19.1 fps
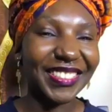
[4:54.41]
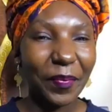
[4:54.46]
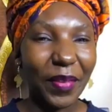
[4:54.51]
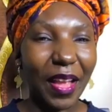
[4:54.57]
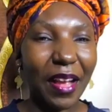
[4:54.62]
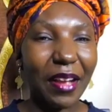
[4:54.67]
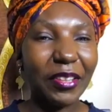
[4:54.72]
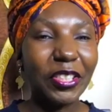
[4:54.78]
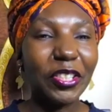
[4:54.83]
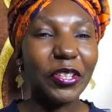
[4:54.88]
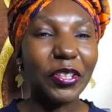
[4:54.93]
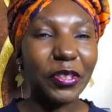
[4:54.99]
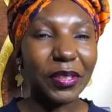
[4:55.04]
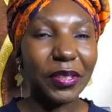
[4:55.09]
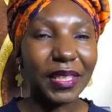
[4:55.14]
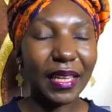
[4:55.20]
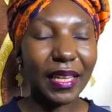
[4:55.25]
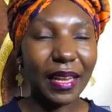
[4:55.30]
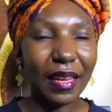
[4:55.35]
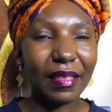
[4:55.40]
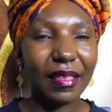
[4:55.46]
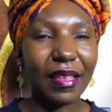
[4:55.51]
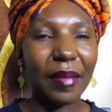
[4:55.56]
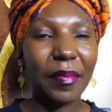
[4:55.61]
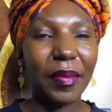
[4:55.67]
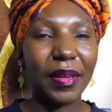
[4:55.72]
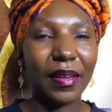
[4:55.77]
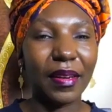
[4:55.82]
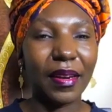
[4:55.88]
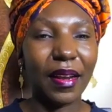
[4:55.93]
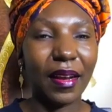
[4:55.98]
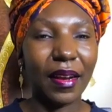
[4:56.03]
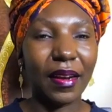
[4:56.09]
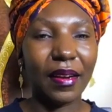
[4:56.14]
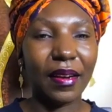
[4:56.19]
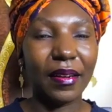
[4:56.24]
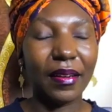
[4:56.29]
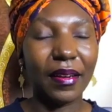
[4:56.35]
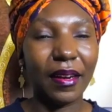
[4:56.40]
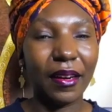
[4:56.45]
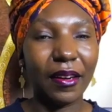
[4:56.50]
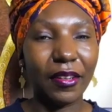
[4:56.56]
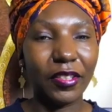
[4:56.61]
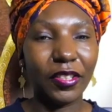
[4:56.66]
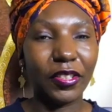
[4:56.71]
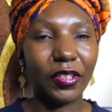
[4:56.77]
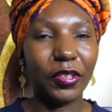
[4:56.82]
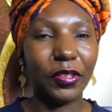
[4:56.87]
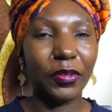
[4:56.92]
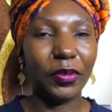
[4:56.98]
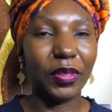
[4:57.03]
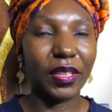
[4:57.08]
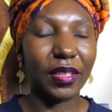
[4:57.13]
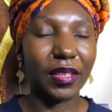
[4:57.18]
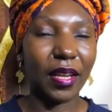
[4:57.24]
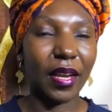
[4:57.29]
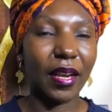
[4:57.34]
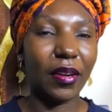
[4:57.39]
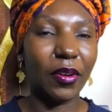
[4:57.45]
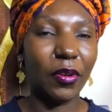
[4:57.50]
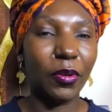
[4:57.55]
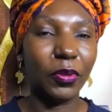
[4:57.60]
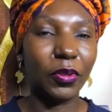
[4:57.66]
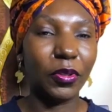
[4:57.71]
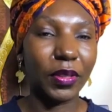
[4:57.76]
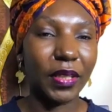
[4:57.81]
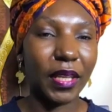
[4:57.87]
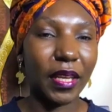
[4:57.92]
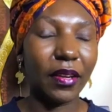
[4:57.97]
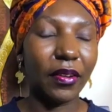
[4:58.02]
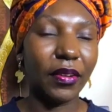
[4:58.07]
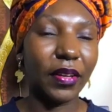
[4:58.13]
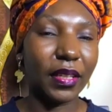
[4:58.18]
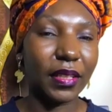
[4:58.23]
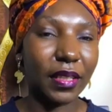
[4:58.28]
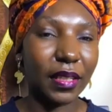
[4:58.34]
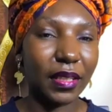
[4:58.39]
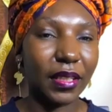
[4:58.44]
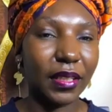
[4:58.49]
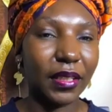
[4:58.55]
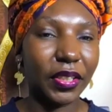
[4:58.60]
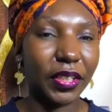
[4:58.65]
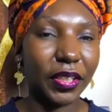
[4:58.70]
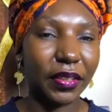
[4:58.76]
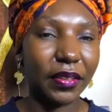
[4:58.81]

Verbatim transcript: How do you select them and uh, how do you decide who to take on as a teacher?